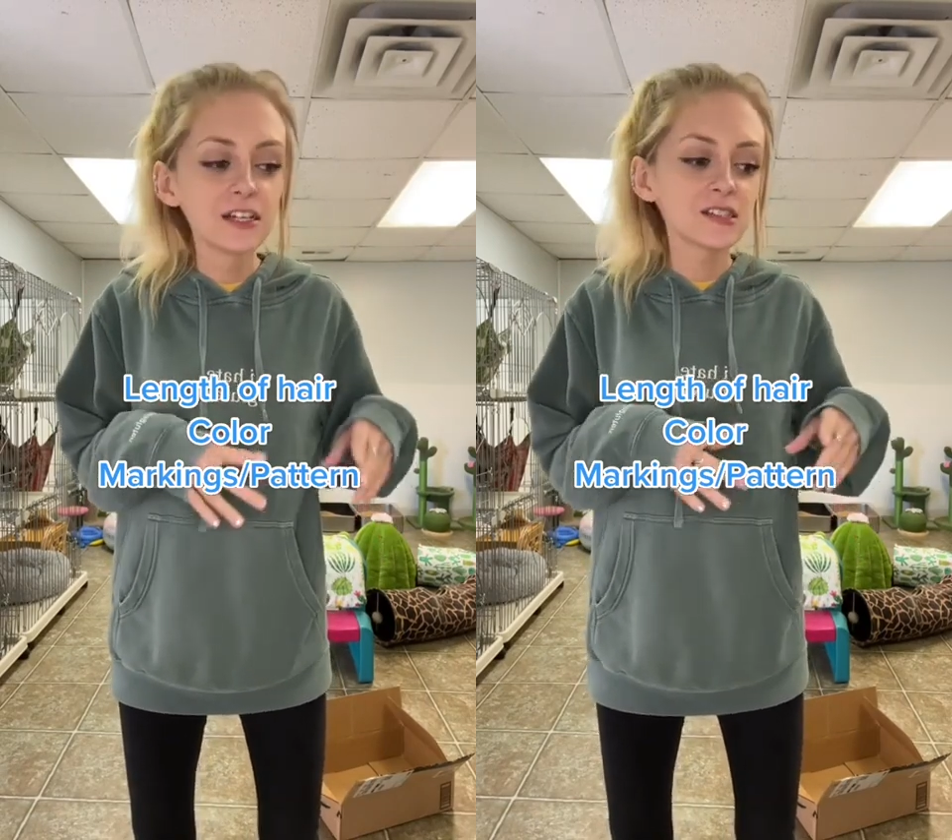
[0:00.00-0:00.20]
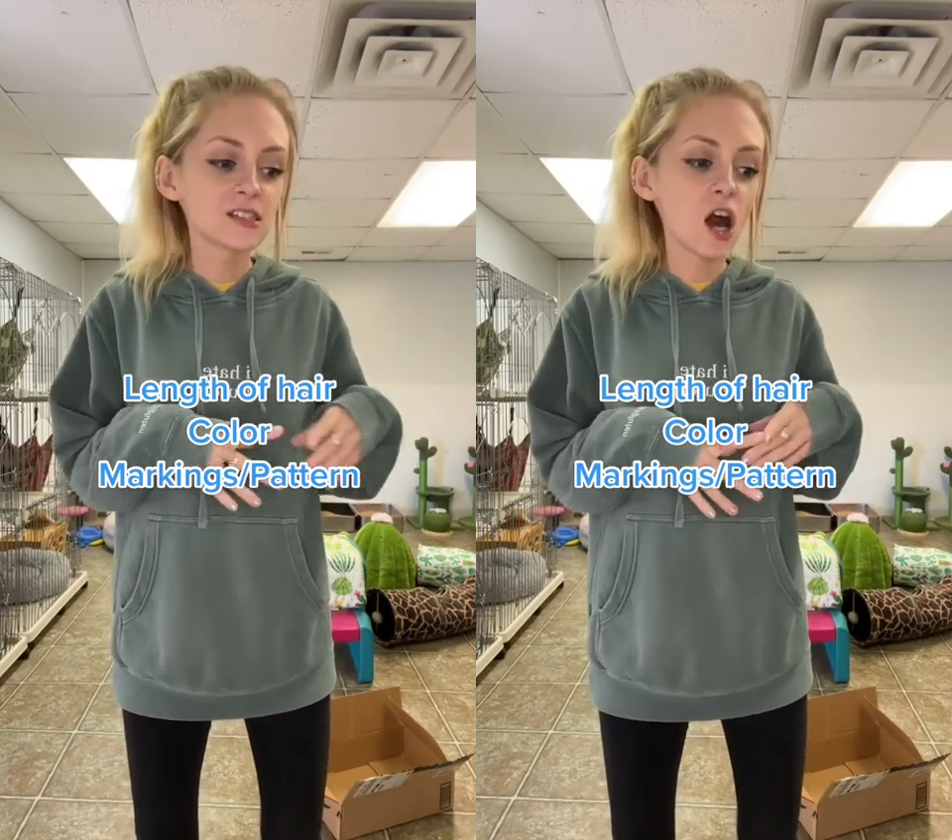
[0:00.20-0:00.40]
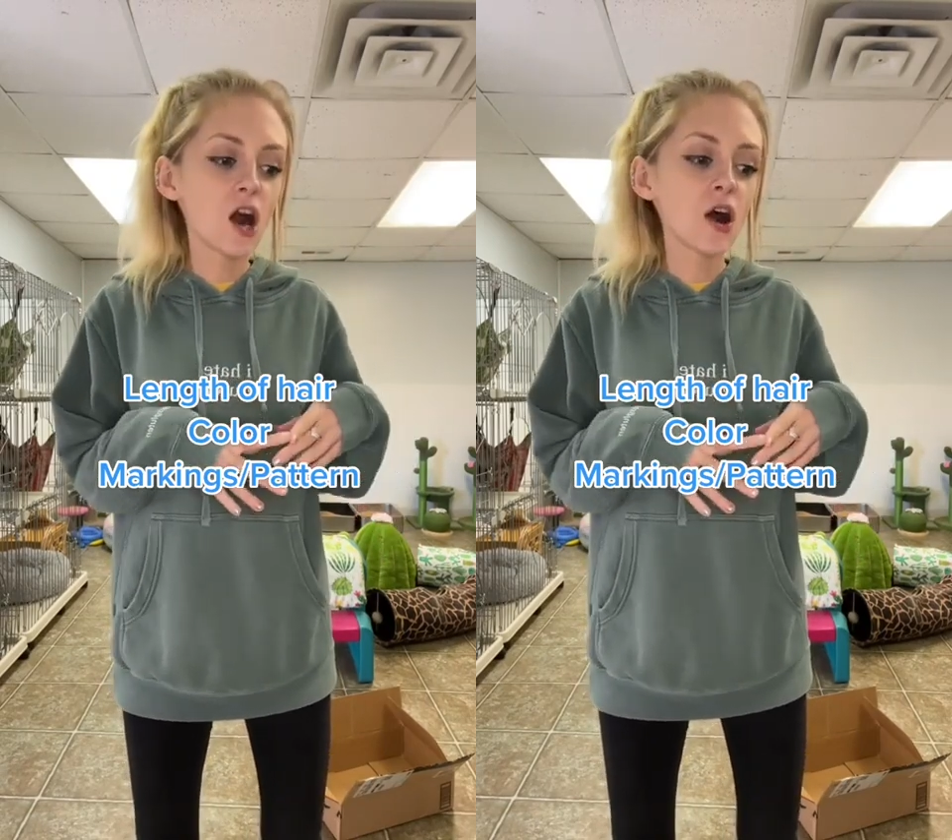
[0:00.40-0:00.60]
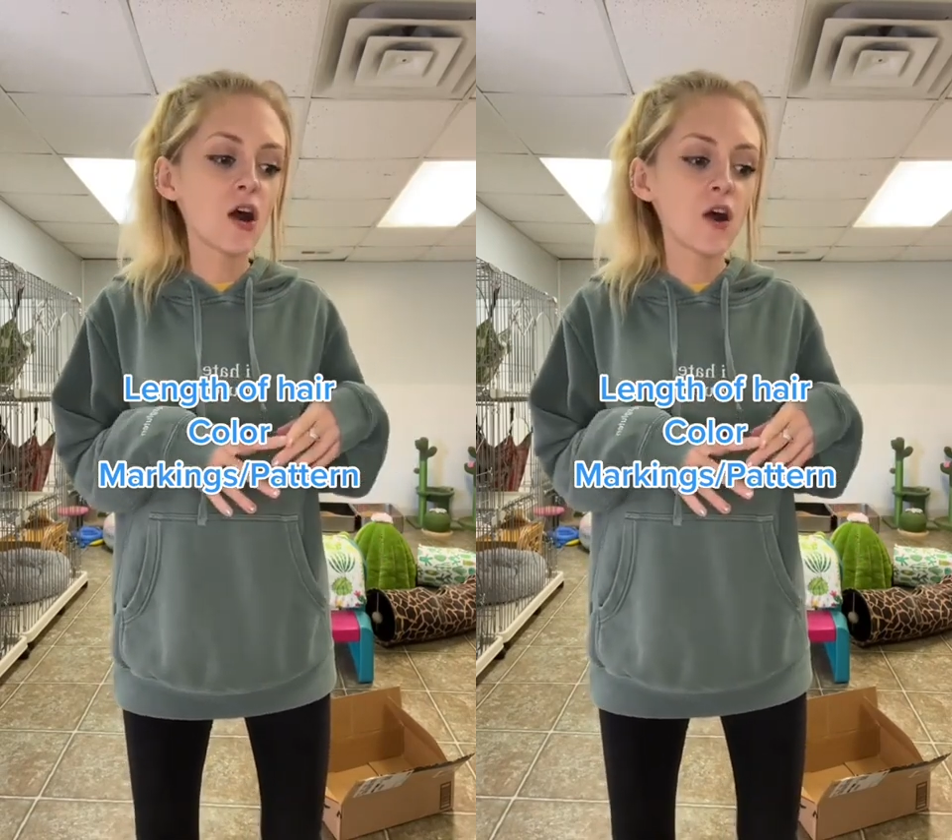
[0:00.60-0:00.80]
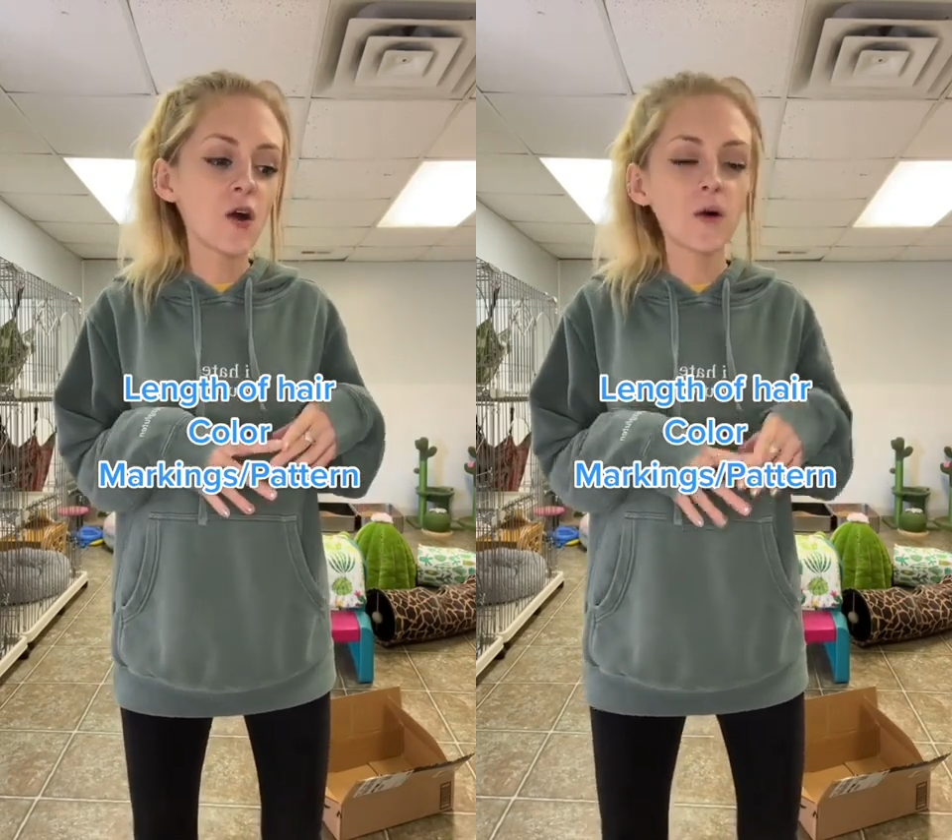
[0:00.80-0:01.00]

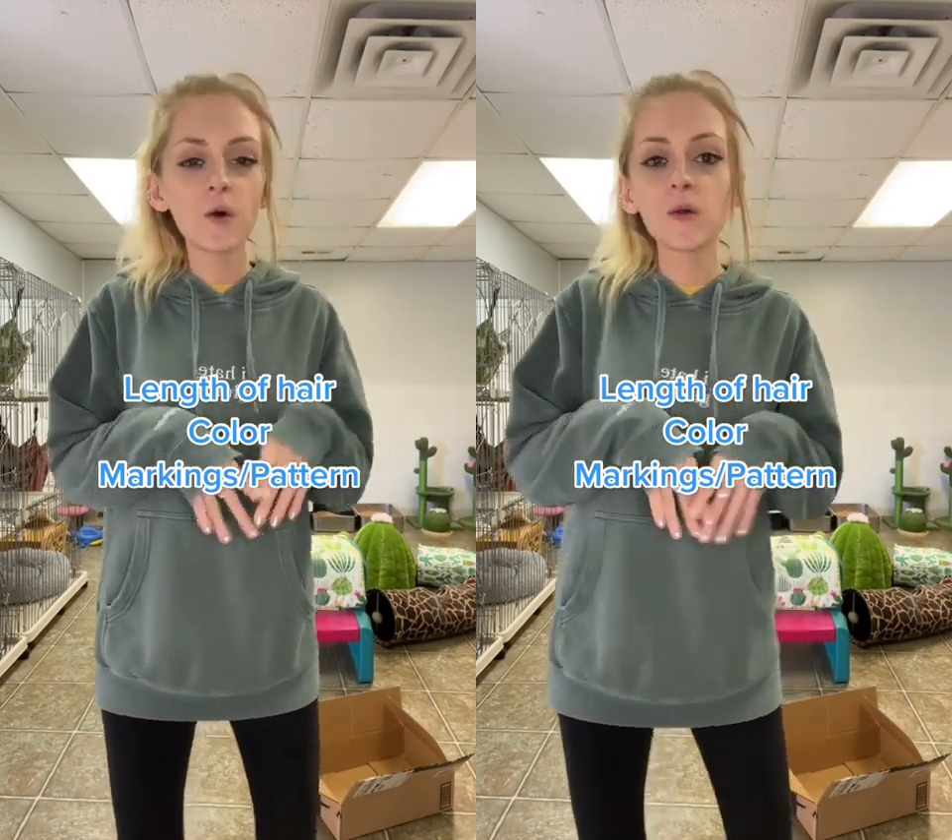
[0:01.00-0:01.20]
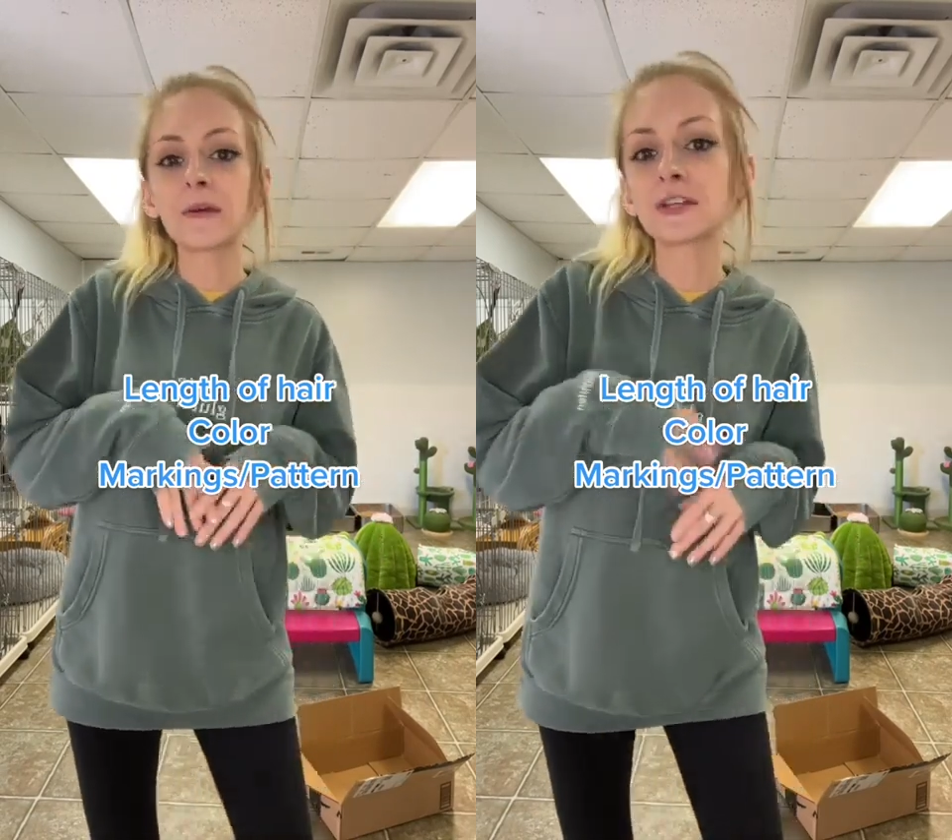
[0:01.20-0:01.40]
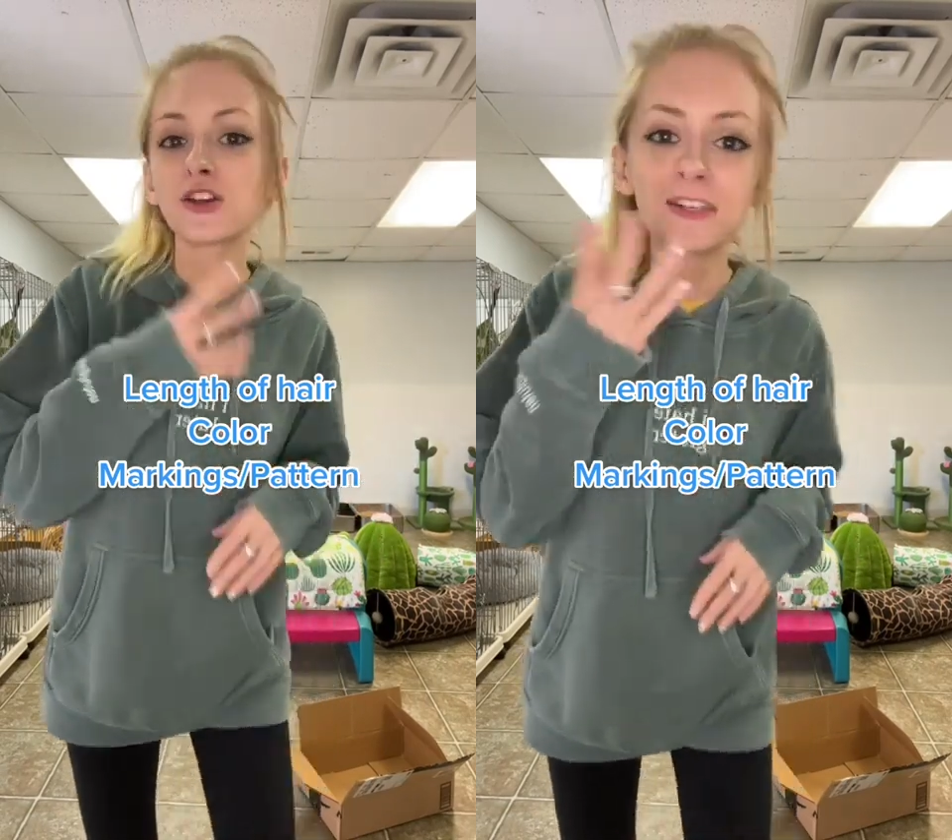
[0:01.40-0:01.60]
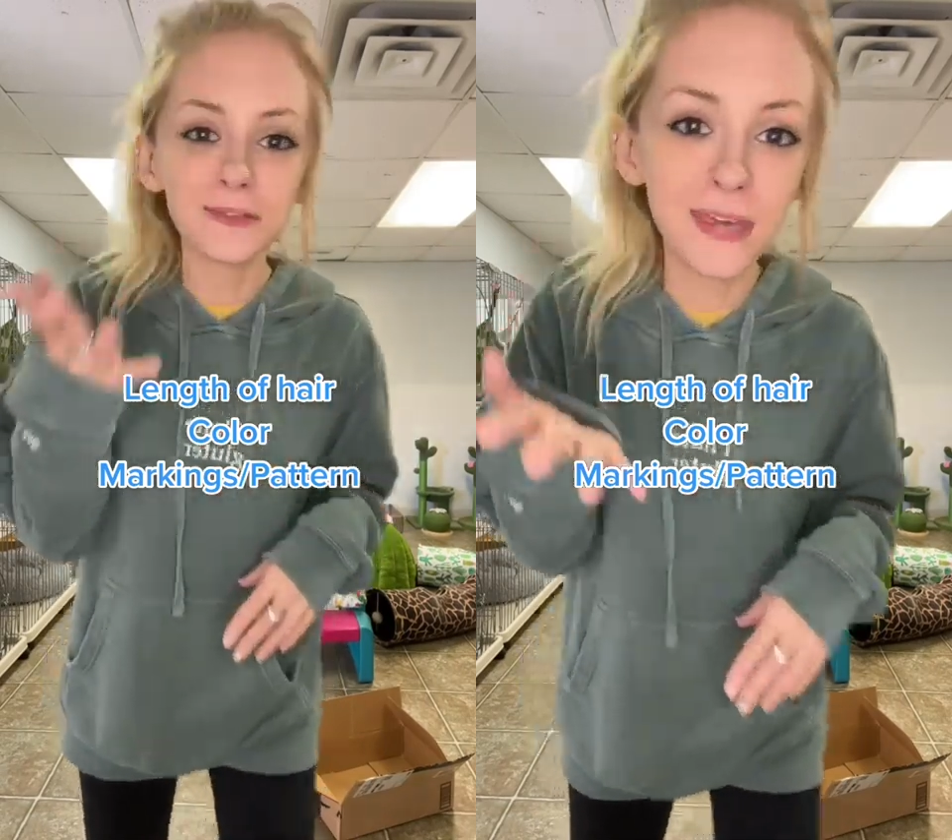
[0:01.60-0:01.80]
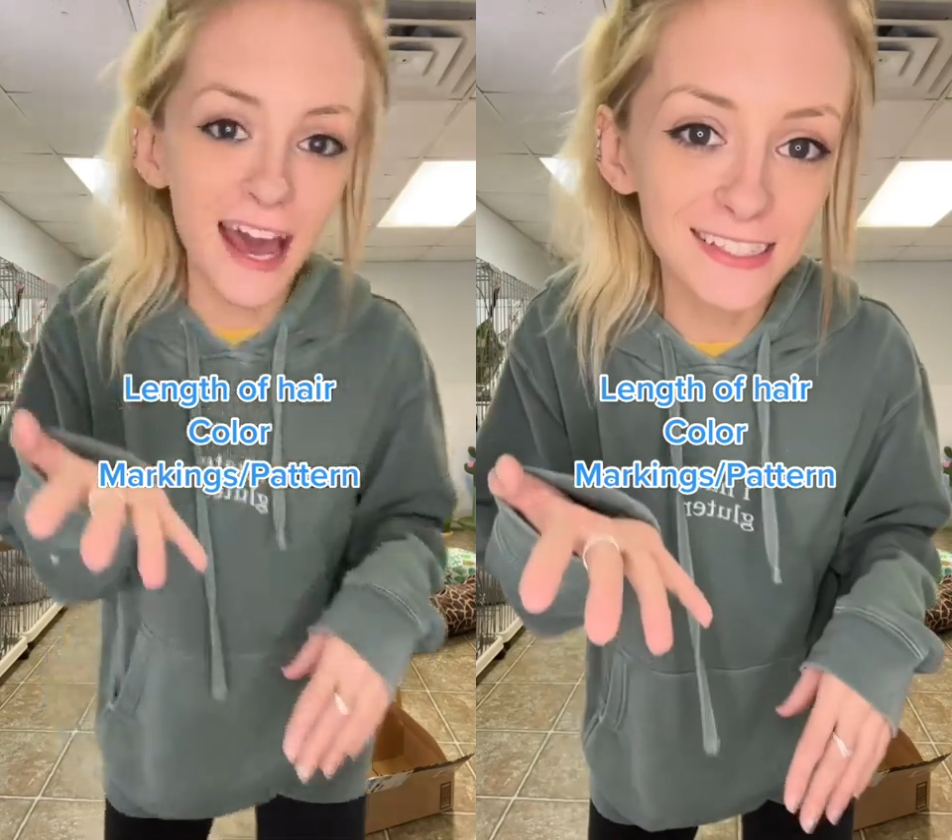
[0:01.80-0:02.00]
So let me show you
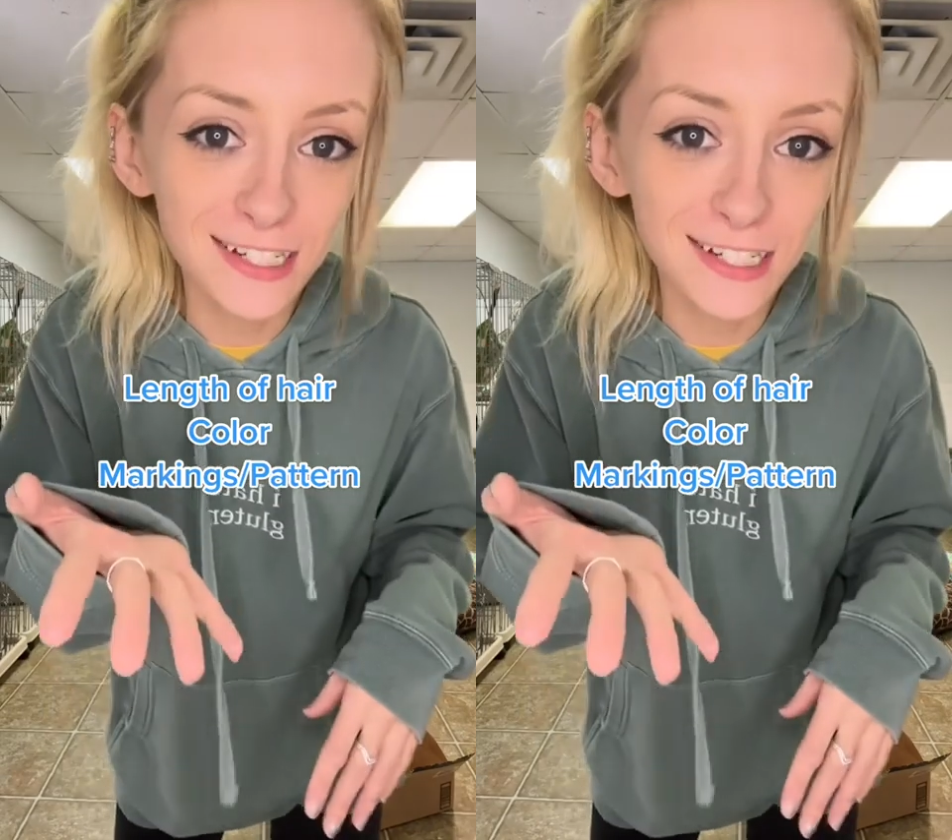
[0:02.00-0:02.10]
some cats